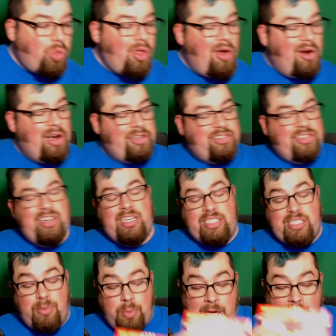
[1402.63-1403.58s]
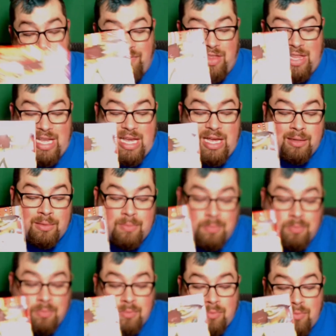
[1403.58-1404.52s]
All right, so next up we have the
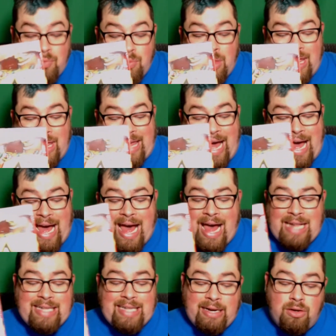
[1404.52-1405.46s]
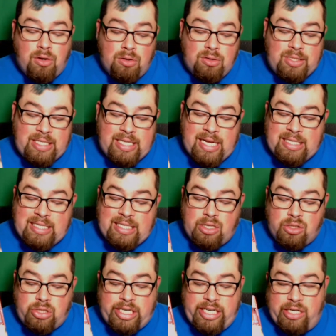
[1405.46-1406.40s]
Caja de Dulces
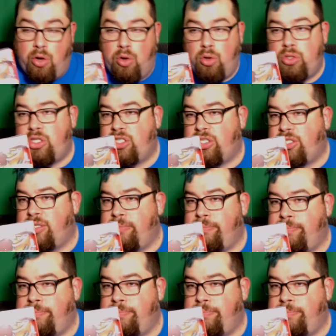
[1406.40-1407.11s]
Surtidos.